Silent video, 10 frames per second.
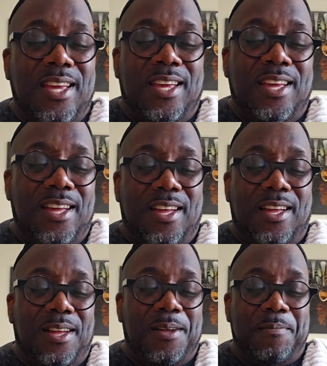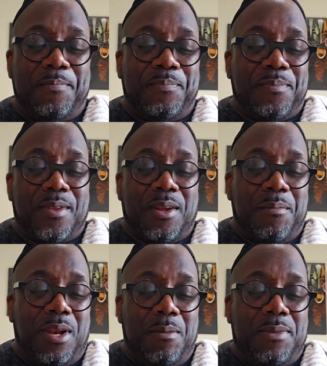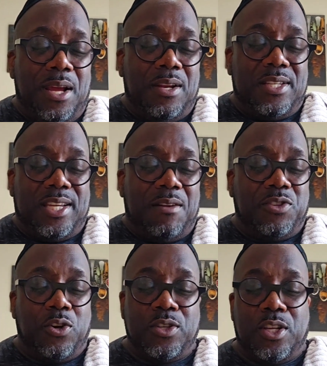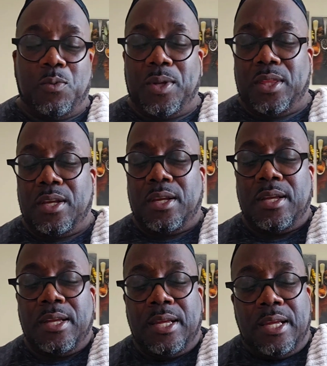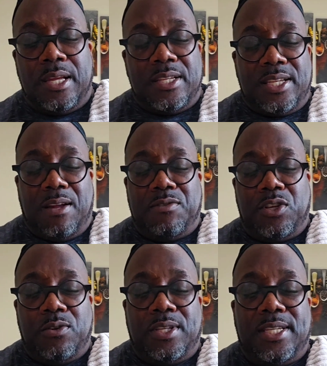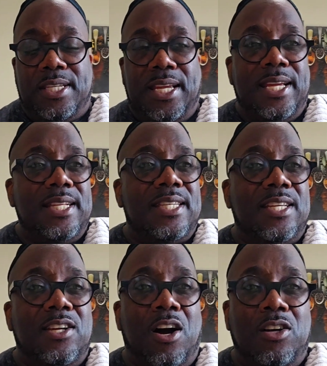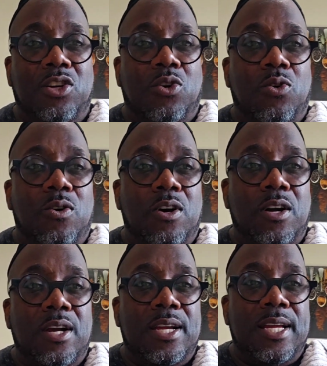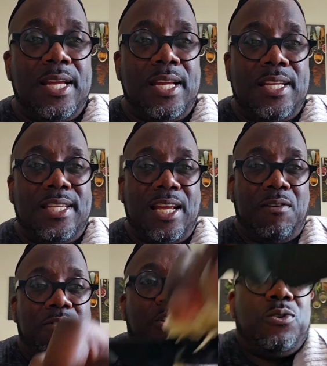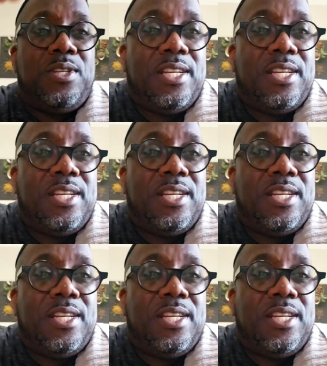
Um, and I'm down in South Jersey with the South Jersey Saints, GODkore, South Jersey